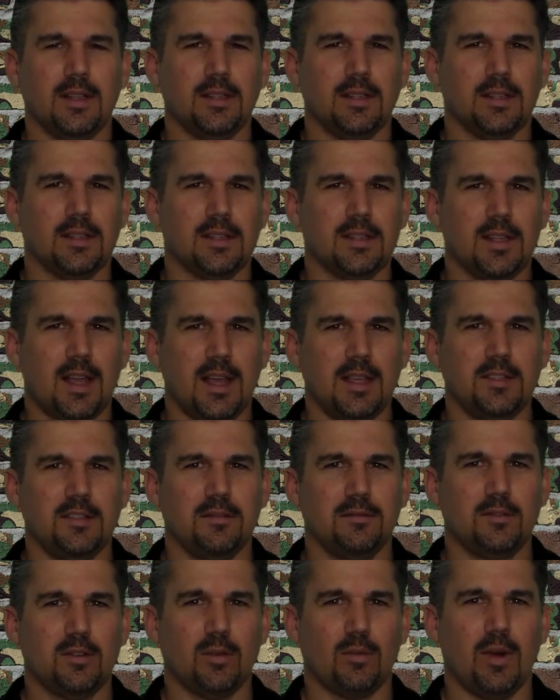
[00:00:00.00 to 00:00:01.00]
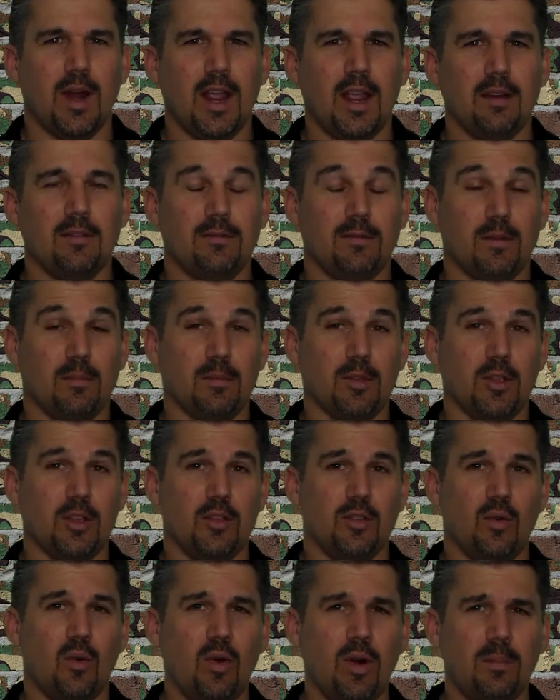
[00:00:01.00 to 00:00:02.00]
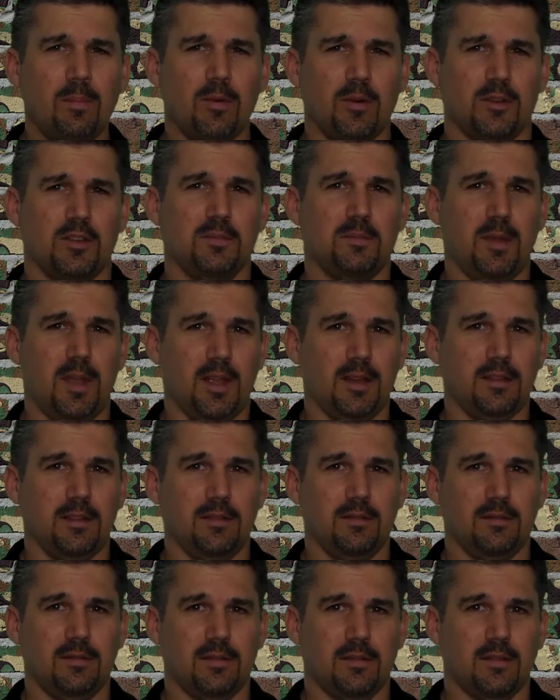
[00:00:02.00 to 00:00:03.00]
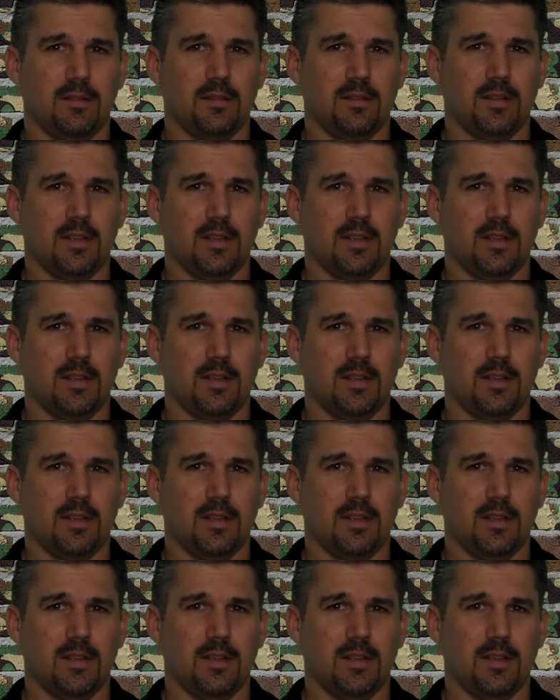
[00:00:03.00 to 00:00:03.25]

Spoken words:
decisive terrain from your perspective